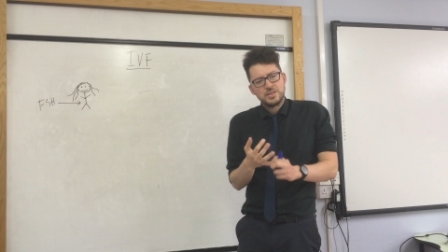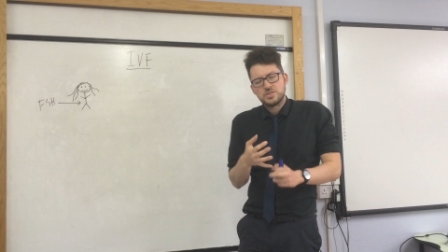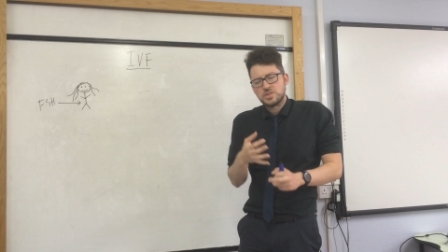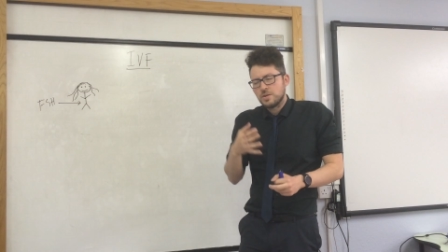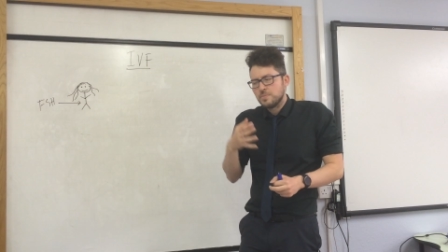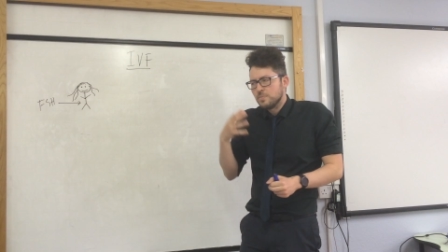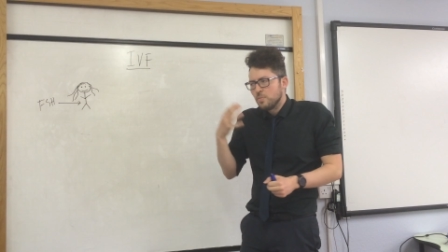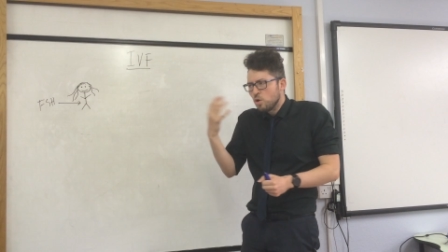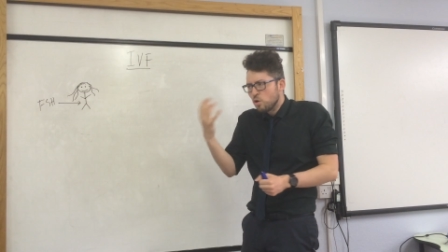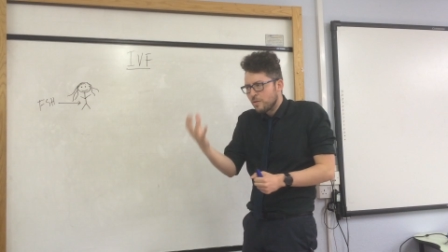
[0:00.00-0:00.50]

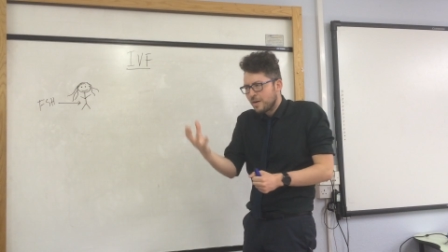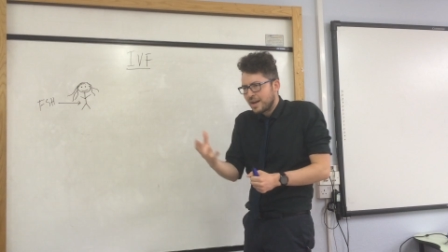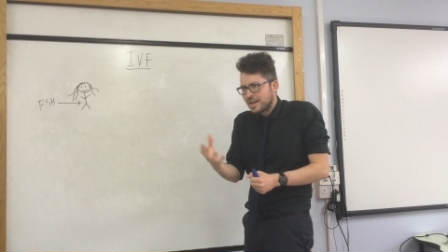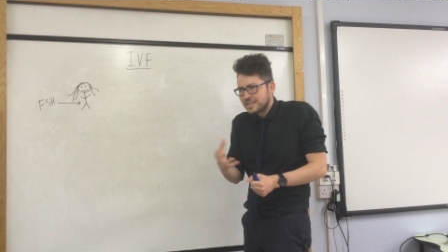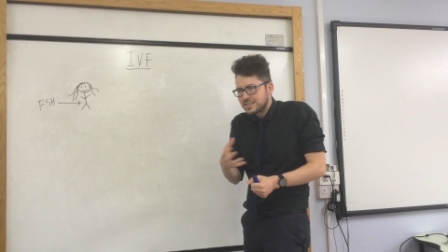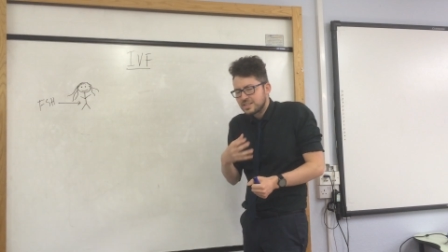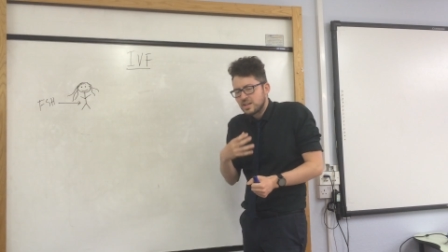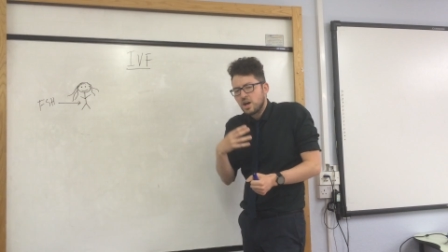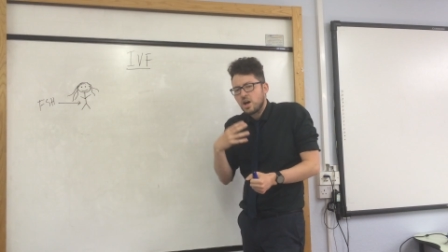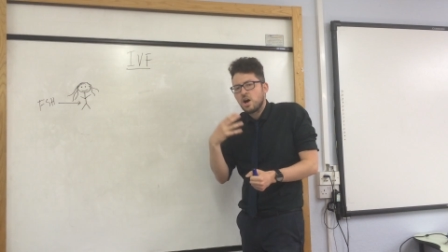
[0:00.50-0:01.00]
So more
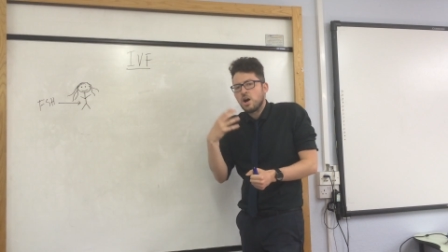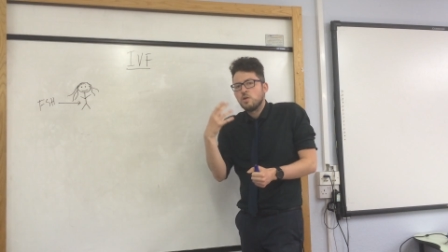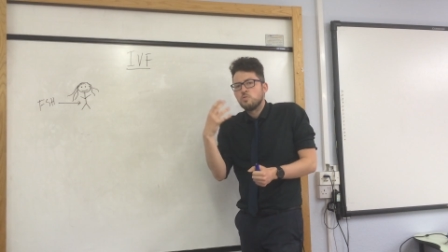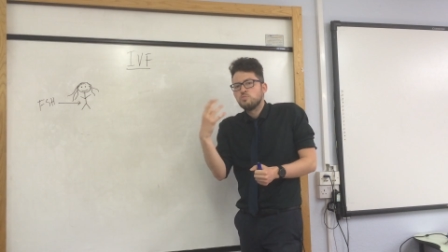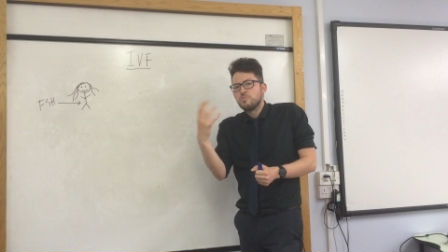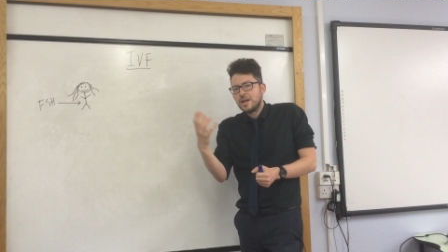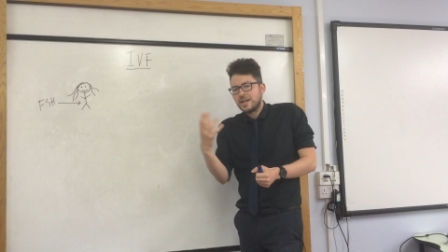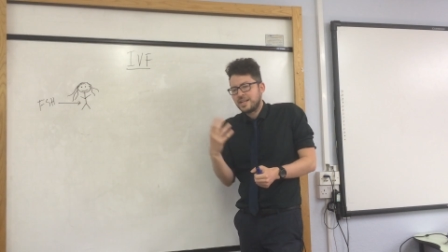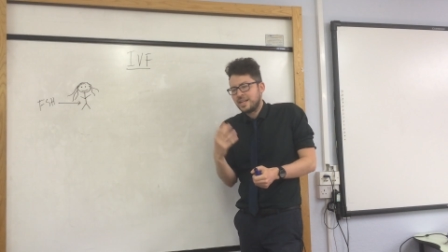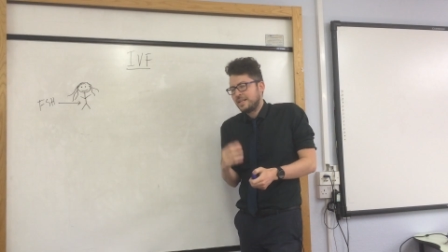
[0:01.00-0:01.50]
eggs are
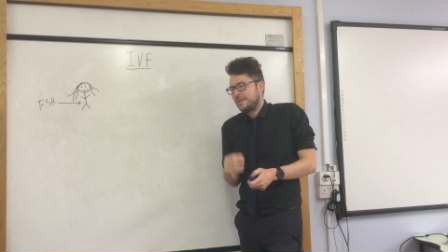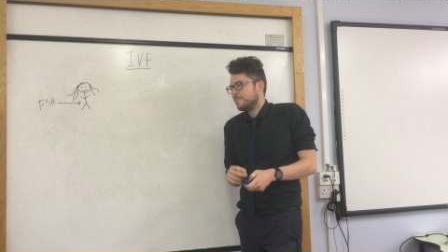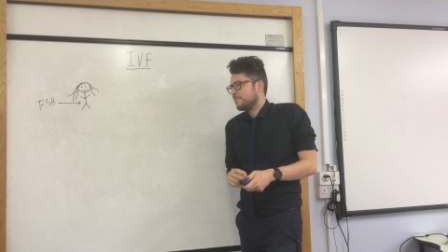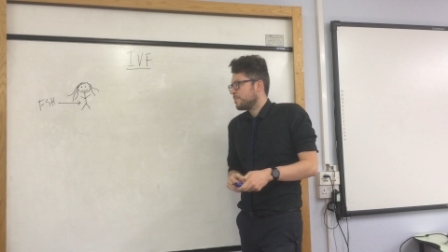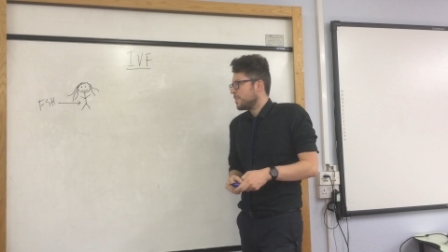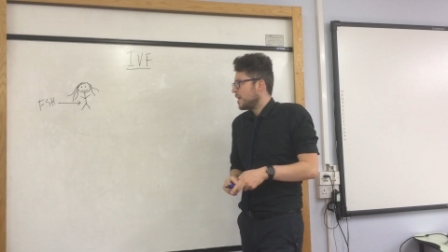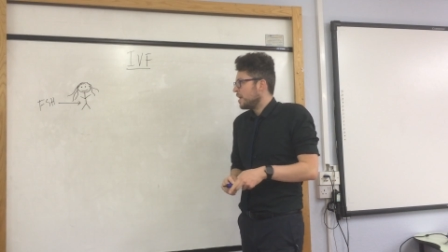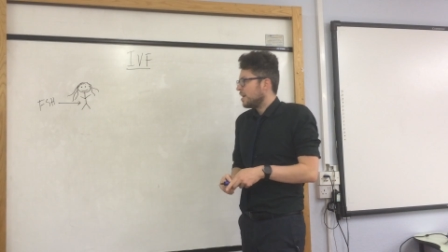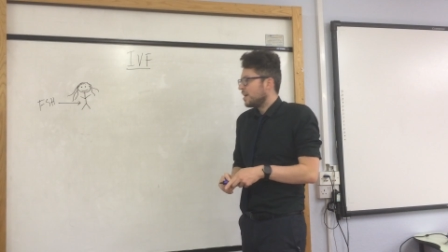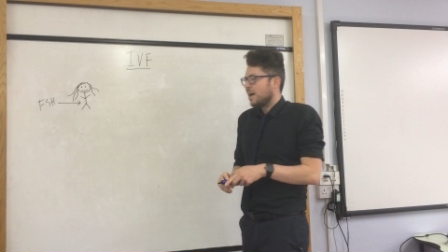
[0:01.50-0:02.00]
ready.
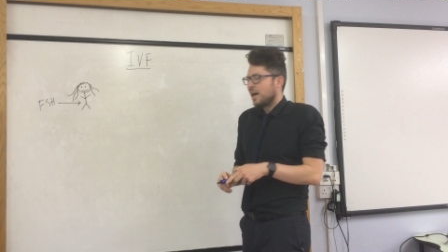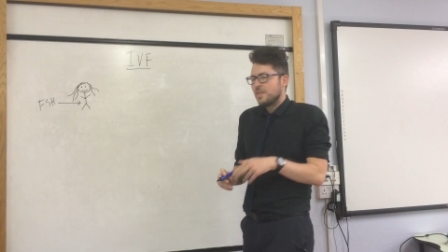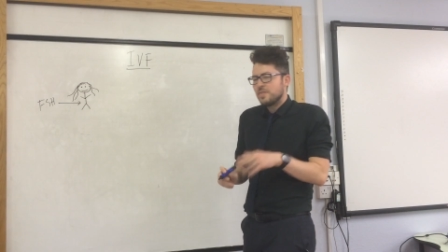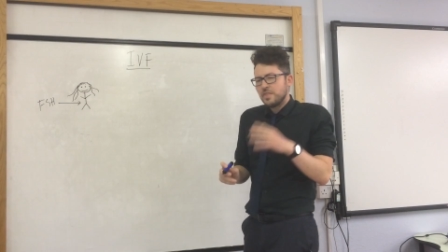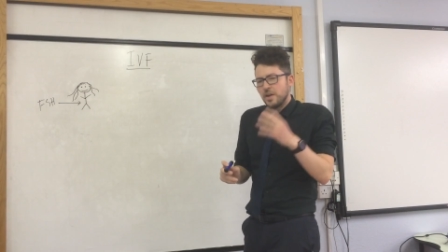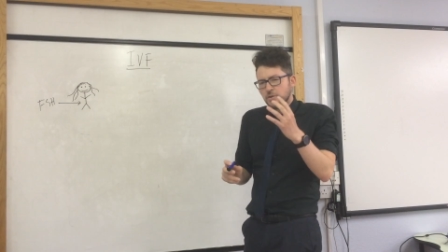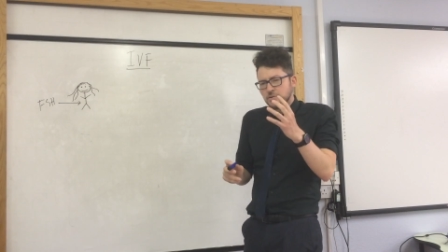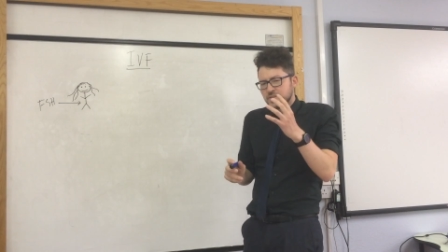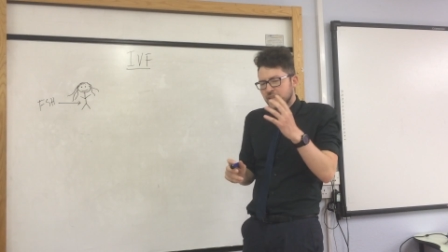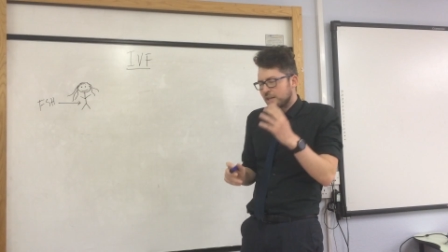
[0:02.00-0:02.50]

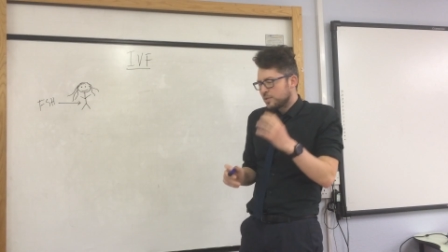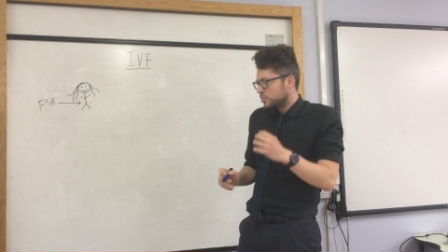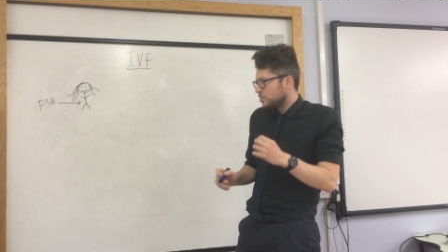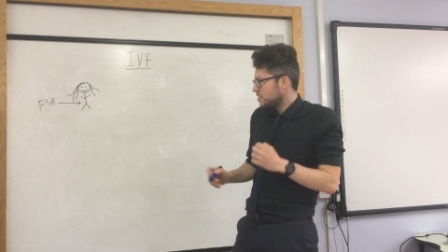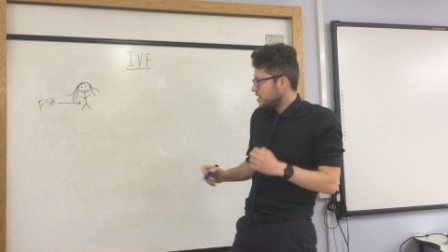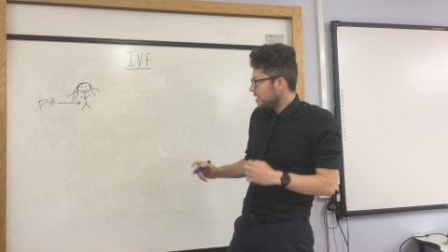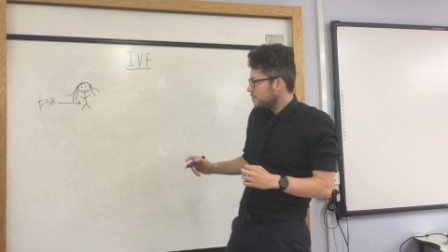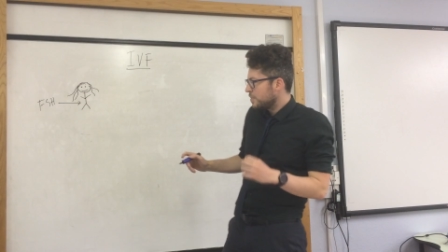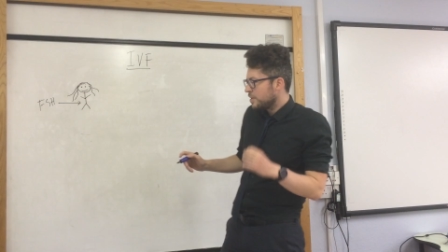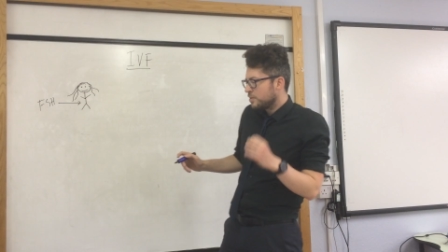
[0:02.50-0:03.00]
And those eggs
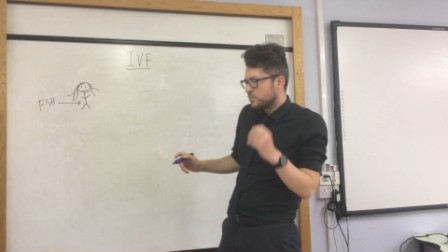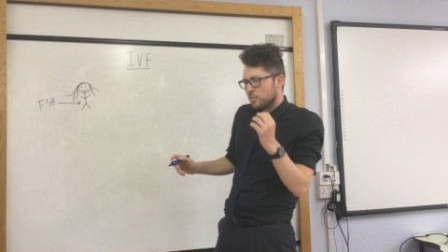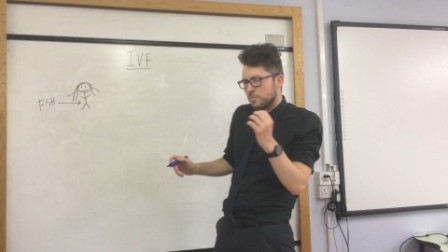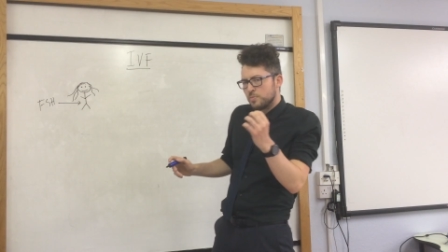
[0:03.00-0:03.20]
would then be